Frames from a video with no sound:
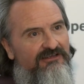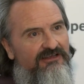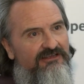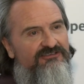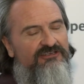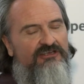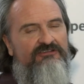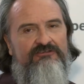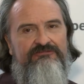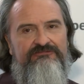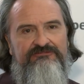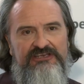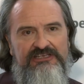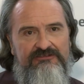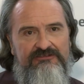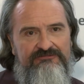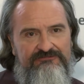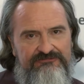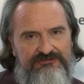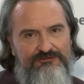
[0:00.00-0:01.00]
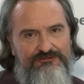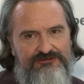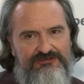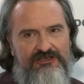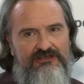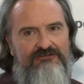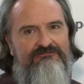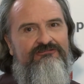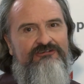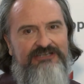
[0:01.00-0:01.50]
So the future
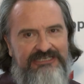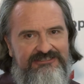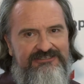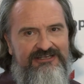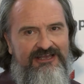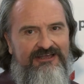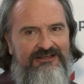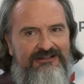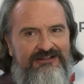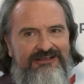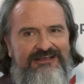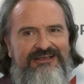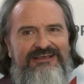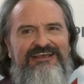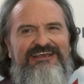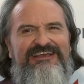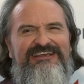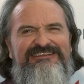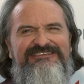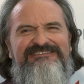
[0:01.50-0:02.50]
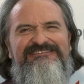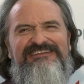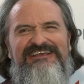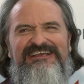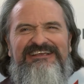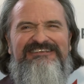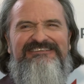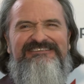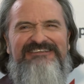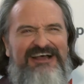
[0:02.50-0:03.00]
of retail is
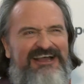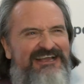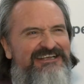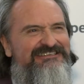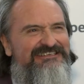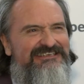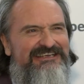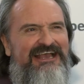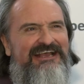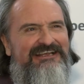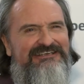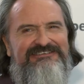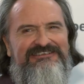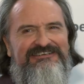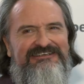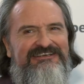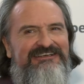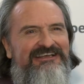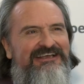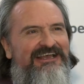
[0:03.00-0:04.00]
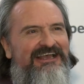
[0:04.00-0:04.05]
exciting, actually.